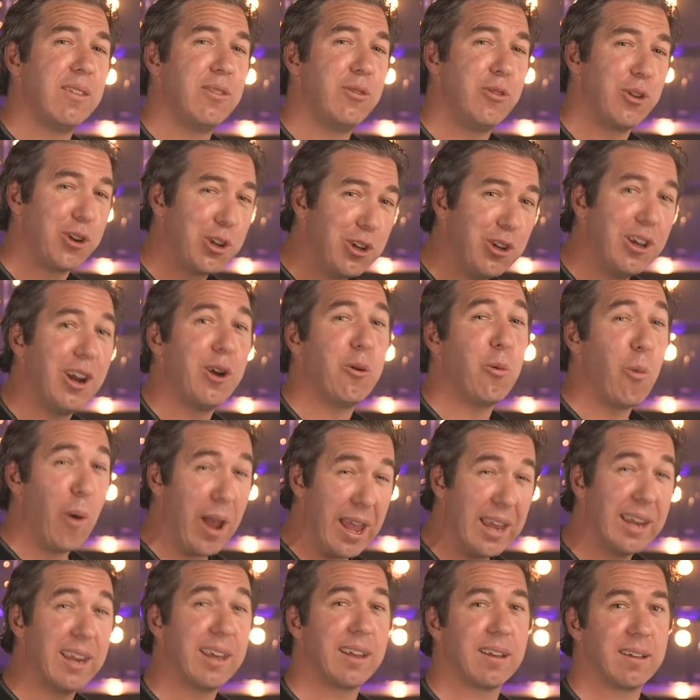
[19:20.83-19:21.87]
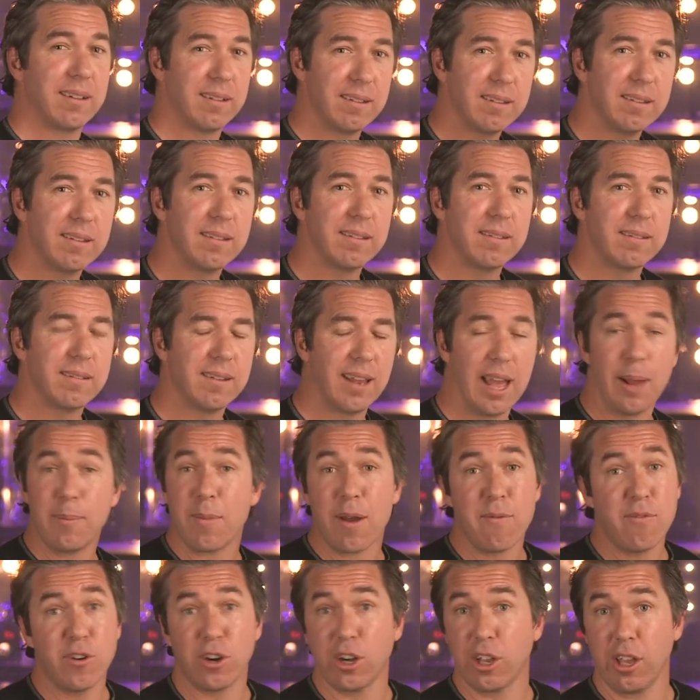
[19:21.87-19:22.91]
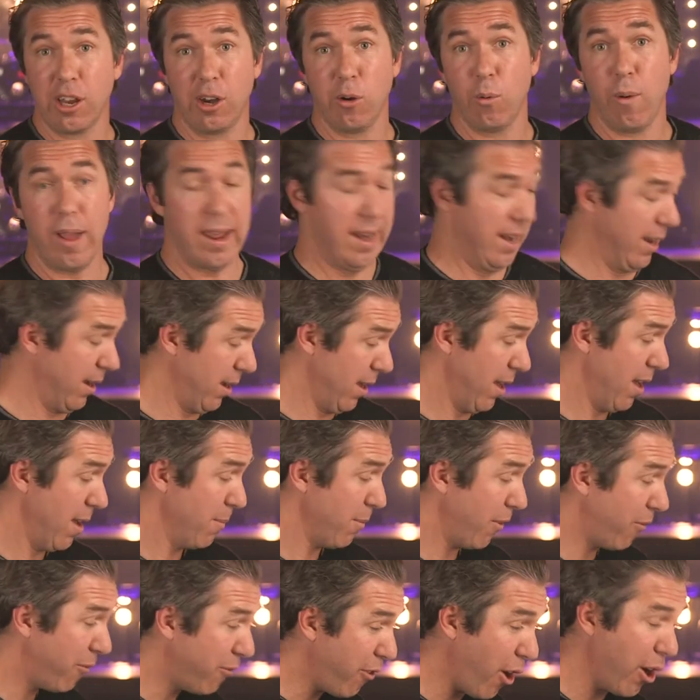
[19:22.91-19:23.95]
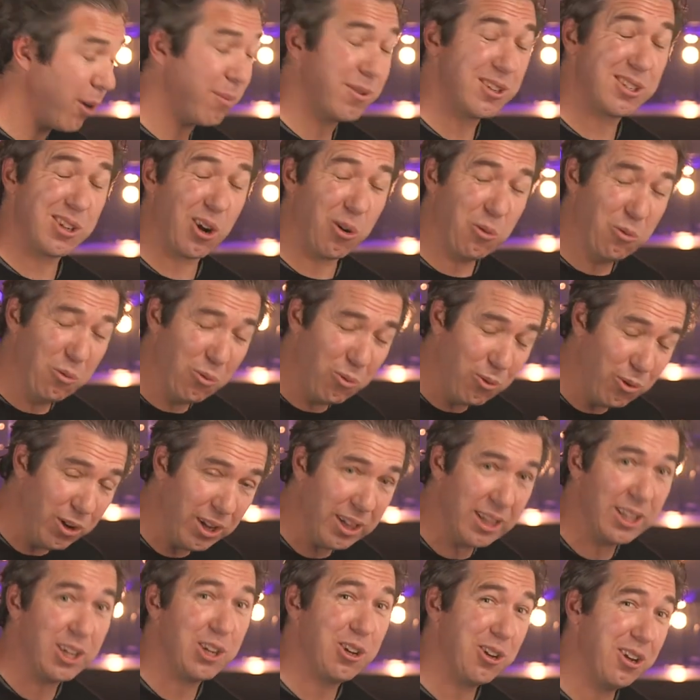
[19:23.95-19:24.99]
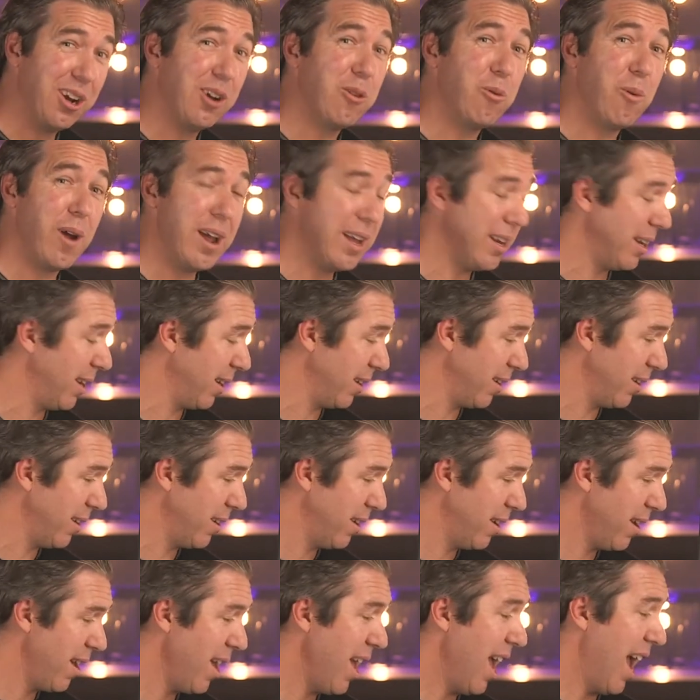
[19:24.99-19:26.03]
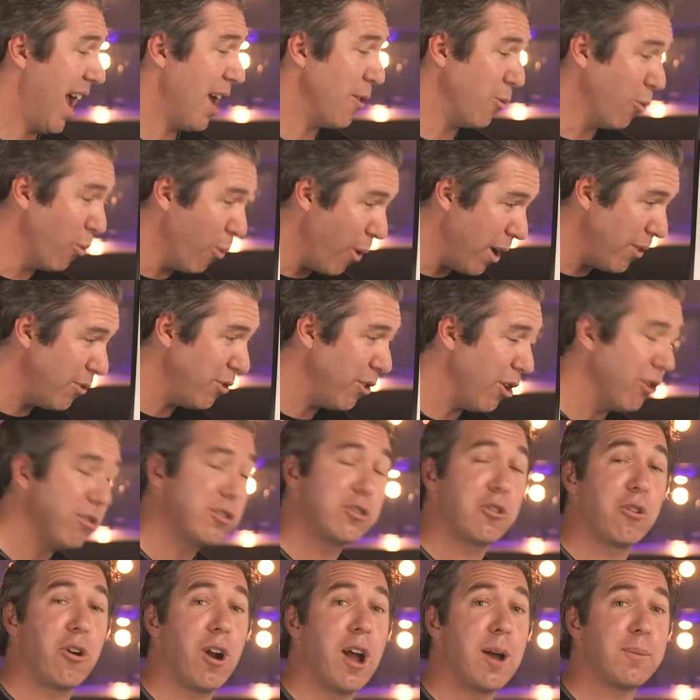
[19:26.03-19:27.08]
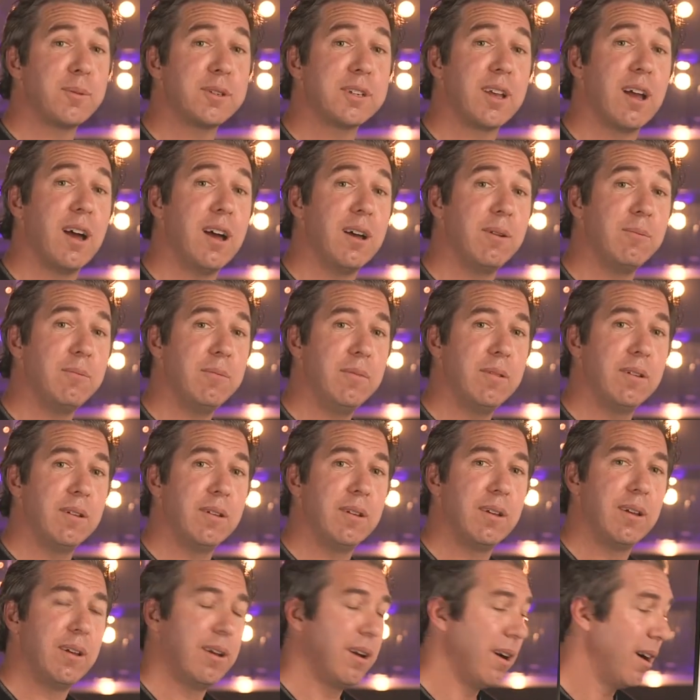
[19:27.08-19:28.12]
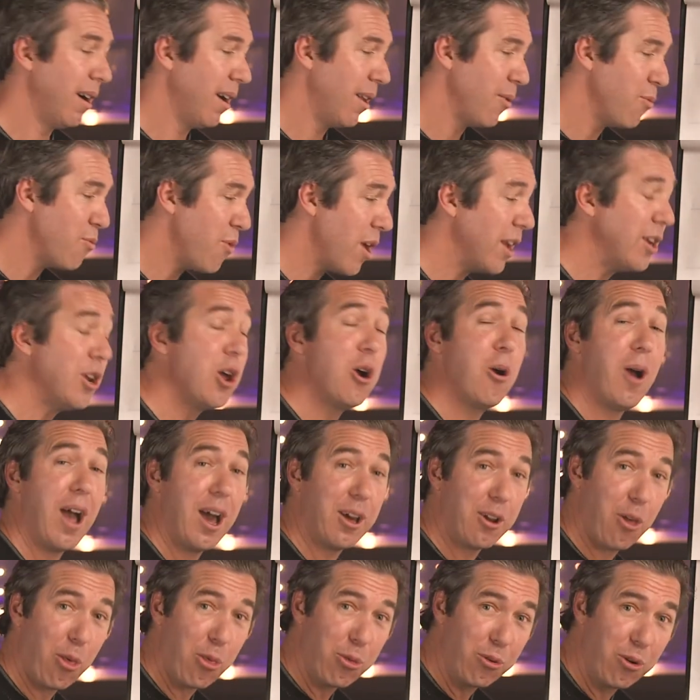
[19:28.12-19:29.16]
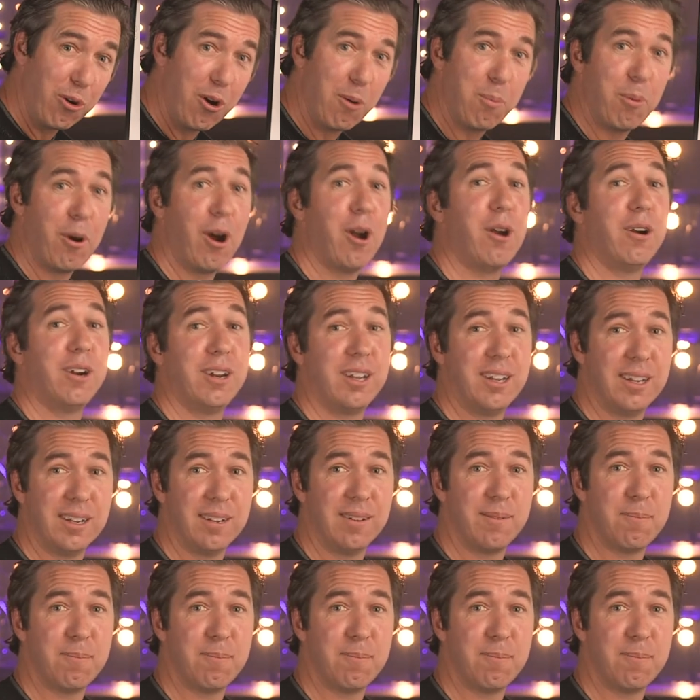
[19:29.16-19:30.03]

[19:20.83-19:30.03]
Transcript: They're good at waiting. I'm not very good at waiting, but farmers are really good at waiting. And when those crops come, they know how to throw a party.